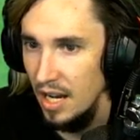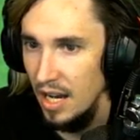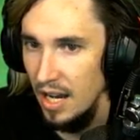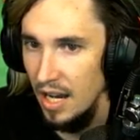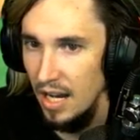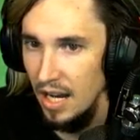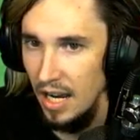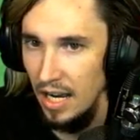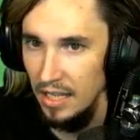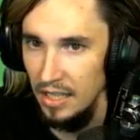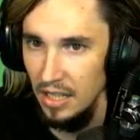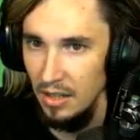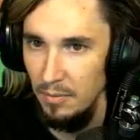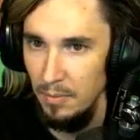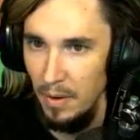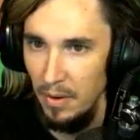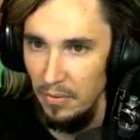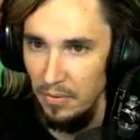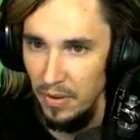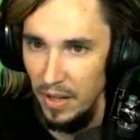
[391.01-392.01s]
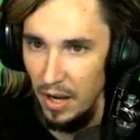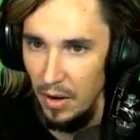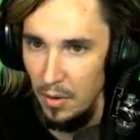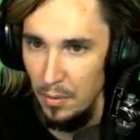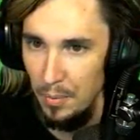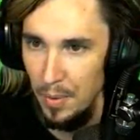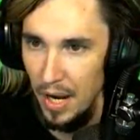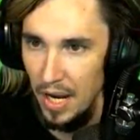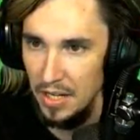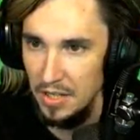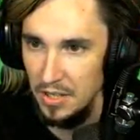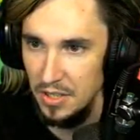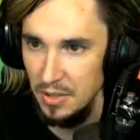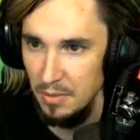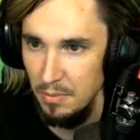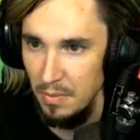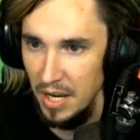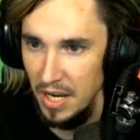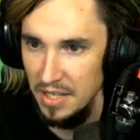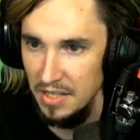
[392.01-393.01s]
Uh, I love my flower patch, it's
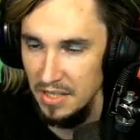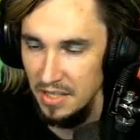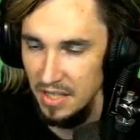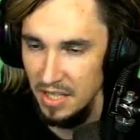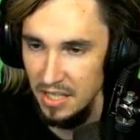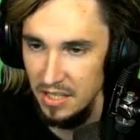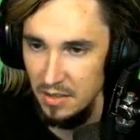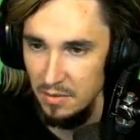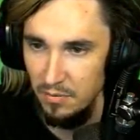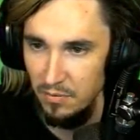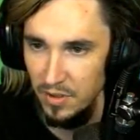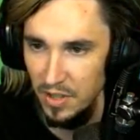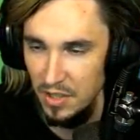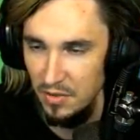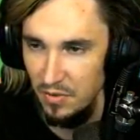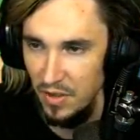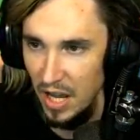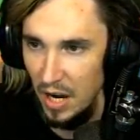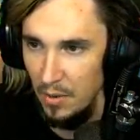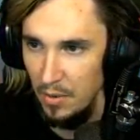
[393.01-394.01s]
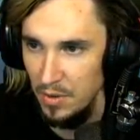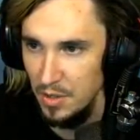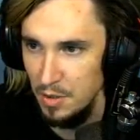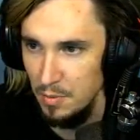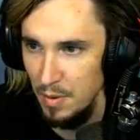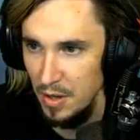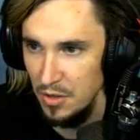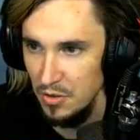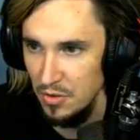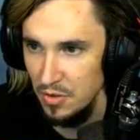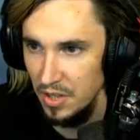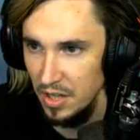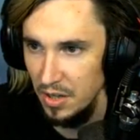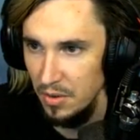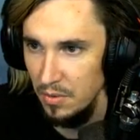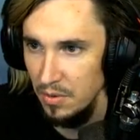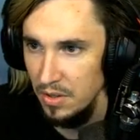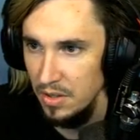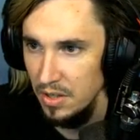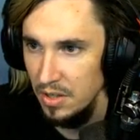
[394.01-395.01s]
amazing. This this flower is special though.